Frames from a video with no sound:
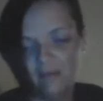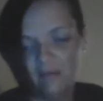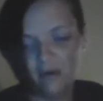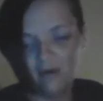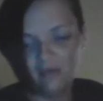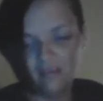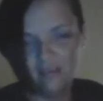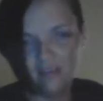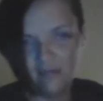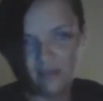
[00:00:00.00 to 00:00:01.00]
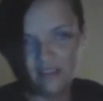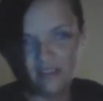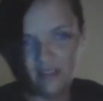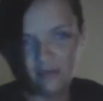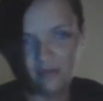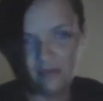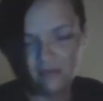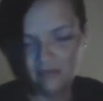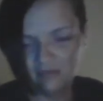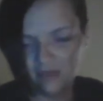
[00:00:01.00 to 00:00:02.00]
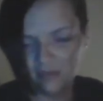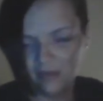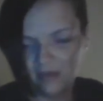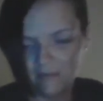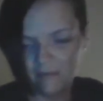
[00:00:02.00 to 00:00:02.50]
pardon, if I said that wrong, correct me.